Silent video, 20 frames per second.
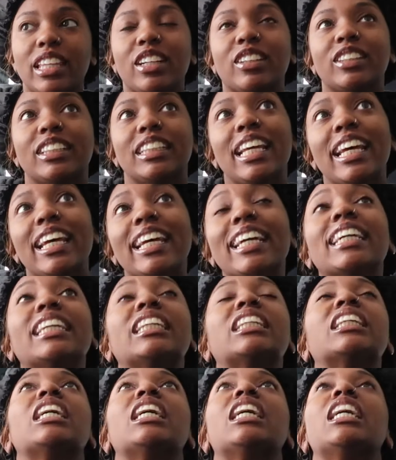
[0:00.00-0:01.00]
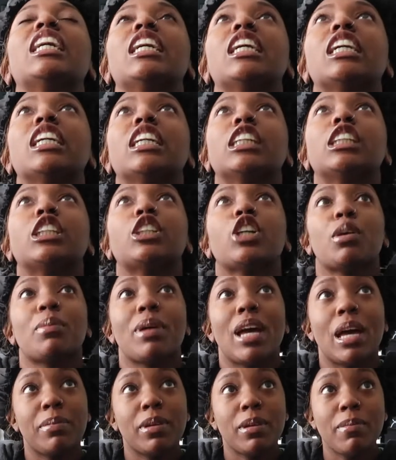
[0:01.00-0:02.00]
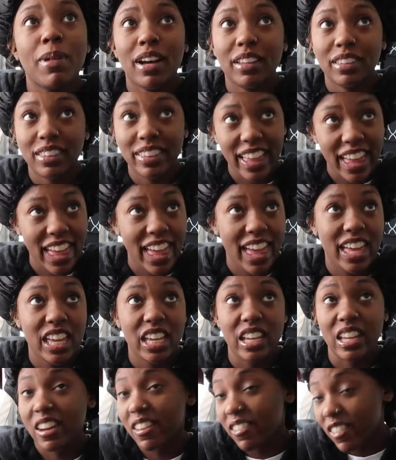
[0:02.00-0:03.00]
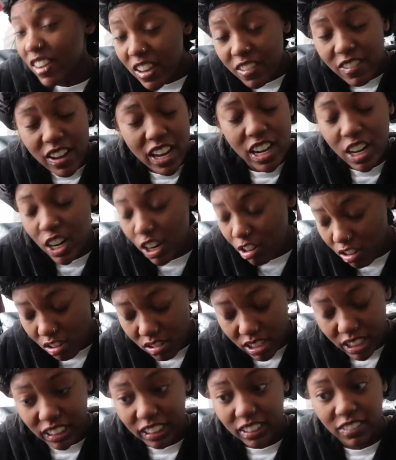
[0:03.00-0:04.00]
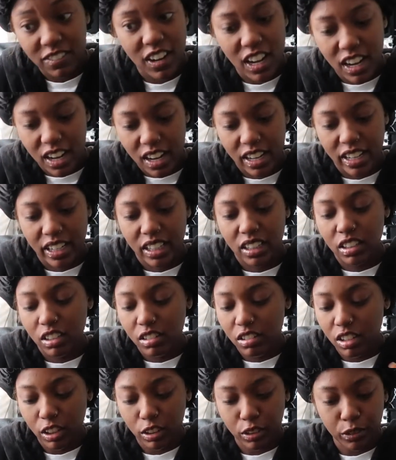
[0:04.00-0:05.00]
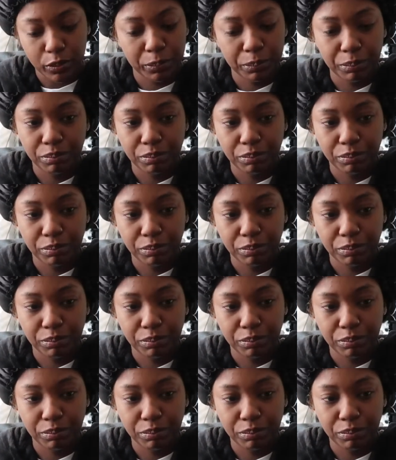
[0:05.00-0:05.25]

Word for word: those days so i'm happy about that and even if i don't it's fine you know